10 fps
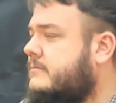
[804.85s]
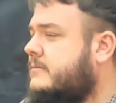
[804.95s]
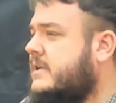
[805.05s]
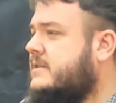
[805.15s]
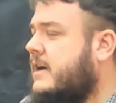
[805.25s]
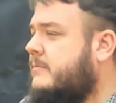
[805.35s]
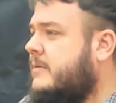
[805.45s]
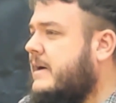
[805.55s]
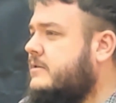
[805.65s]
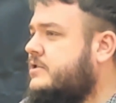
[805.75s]
It's got to be
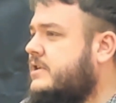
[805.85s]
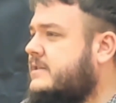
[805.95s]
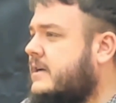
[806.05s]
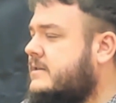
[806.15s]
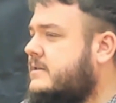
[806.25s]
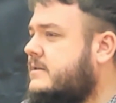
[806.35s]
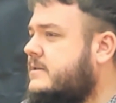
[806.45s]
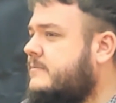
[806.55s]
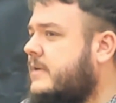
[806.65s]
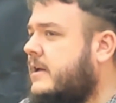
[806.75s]
about Jesus.